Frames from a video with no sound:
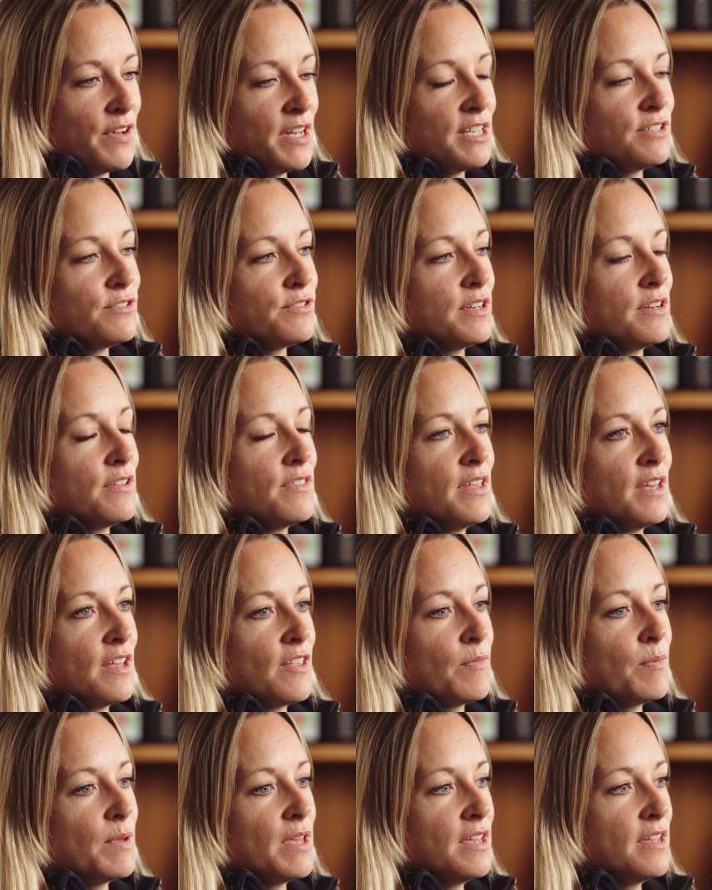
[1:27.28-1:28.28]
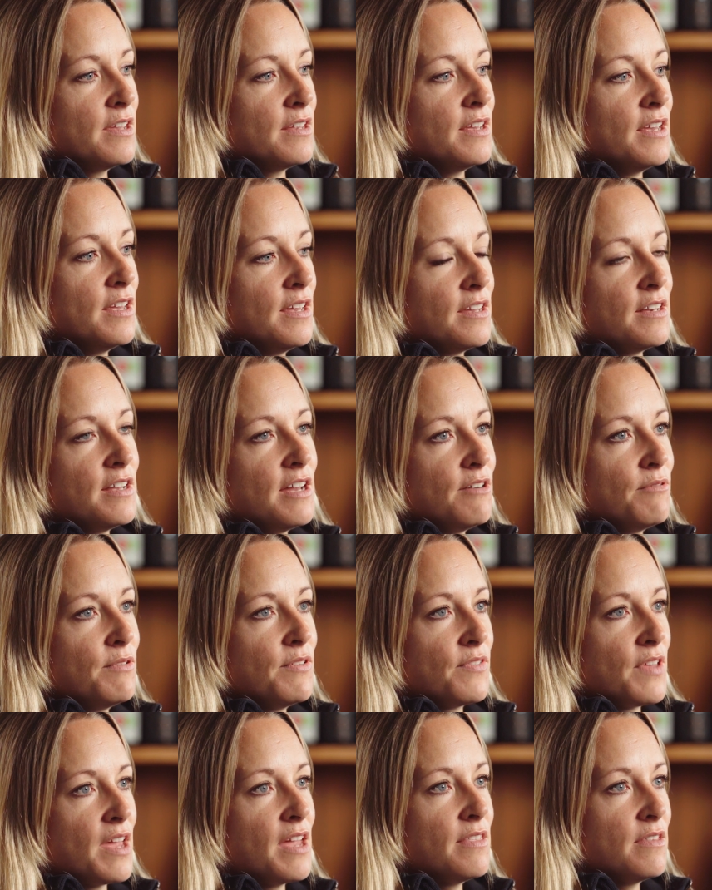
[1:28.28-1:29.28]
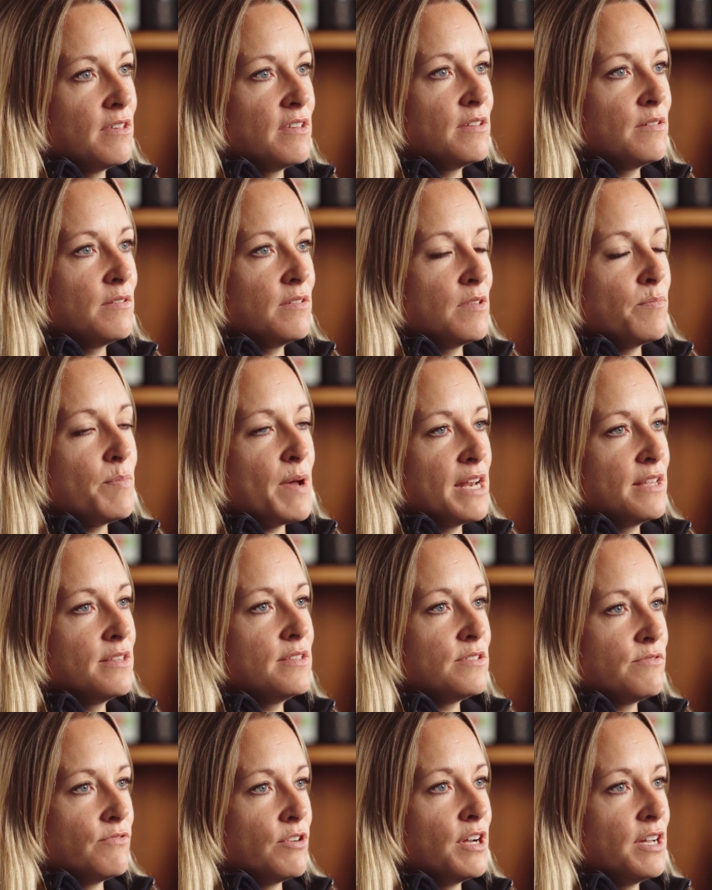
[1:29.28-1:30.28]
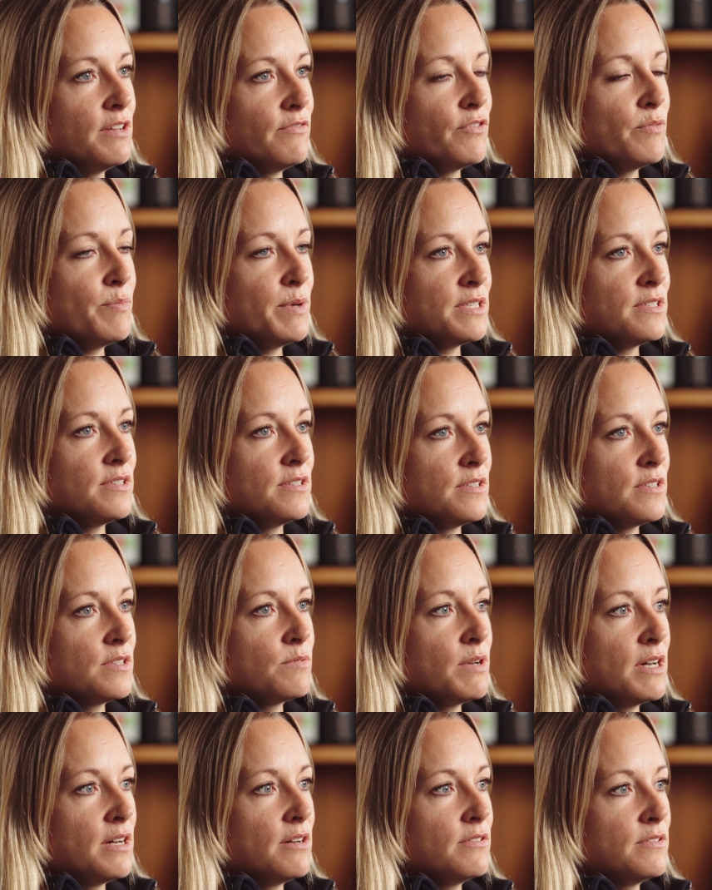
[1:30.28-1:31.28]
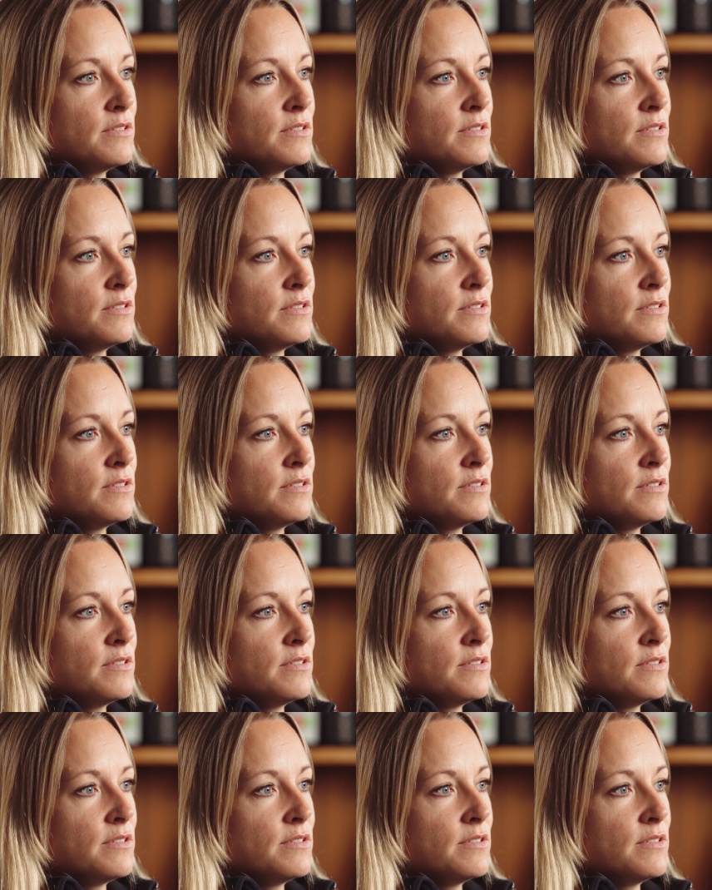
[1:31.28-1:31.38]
financial side of things, but he could help with getting the balance right for a business as well